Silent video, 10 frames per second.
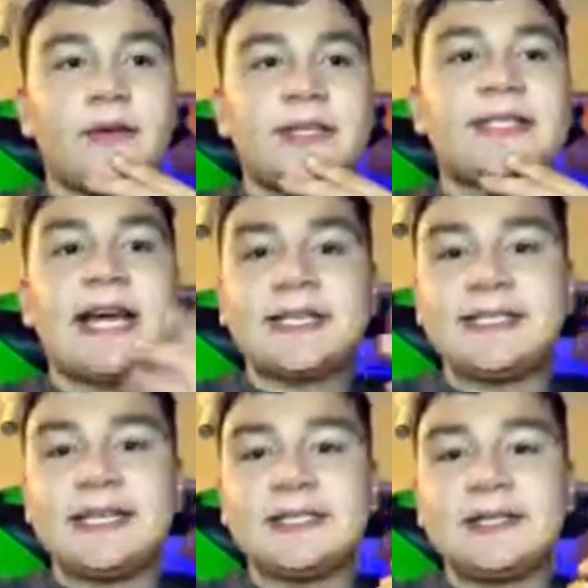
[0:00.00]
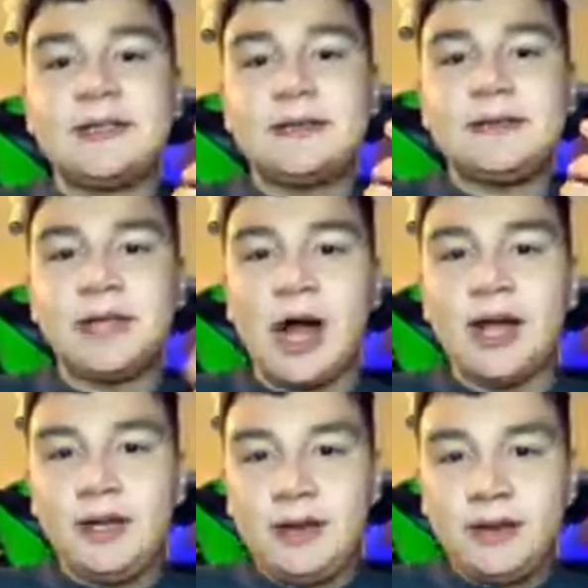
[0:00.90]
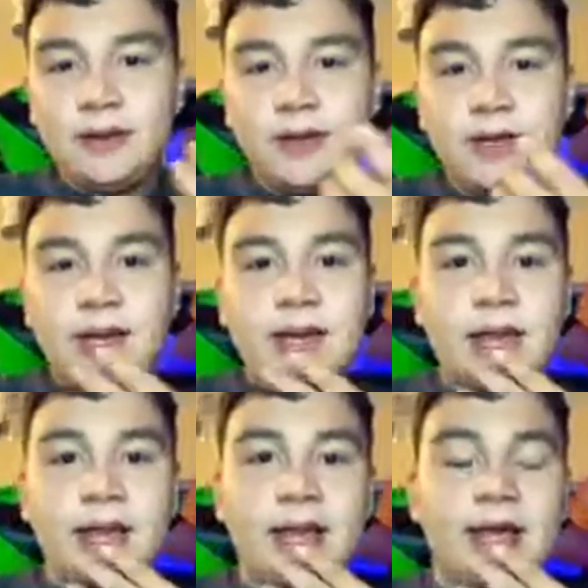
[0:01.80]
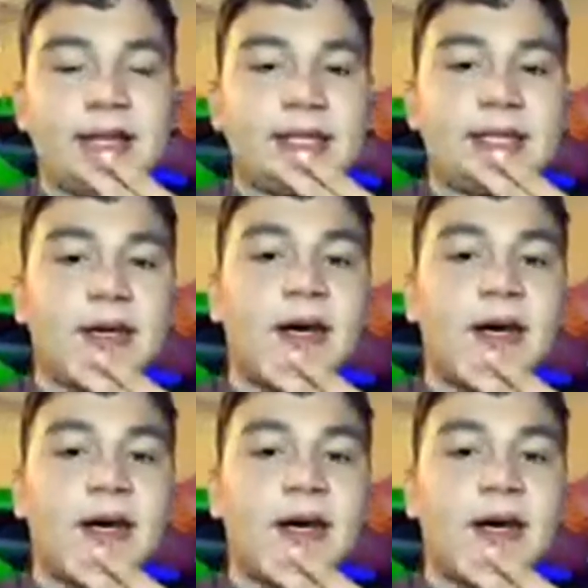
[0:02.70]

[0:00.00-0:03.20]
sexist nun, and